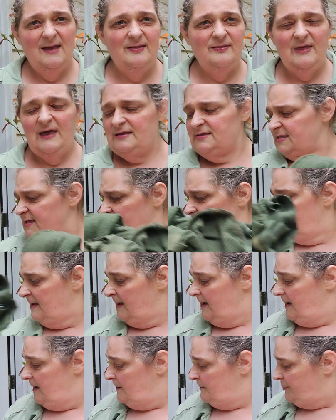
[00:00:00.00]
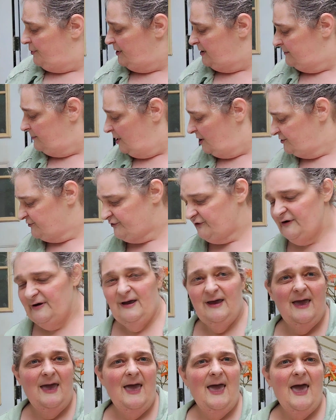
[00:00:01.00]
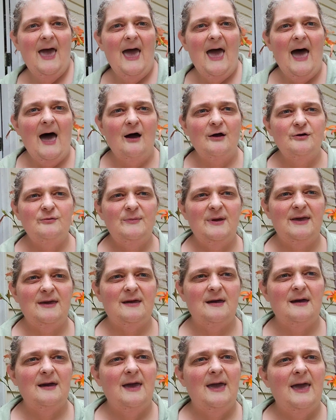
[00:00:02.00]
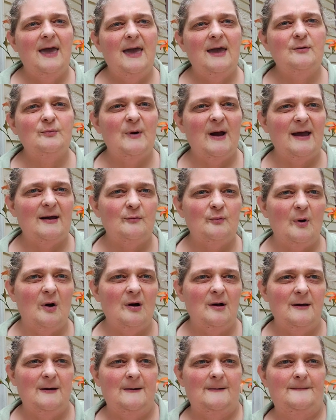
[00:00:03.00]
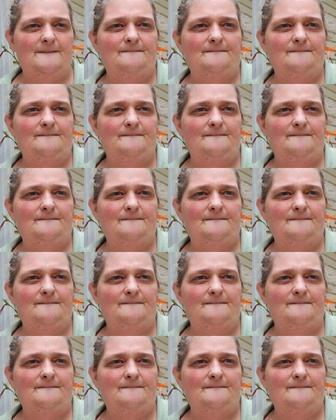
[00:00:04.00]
and that's pretty much how you make a rag rug.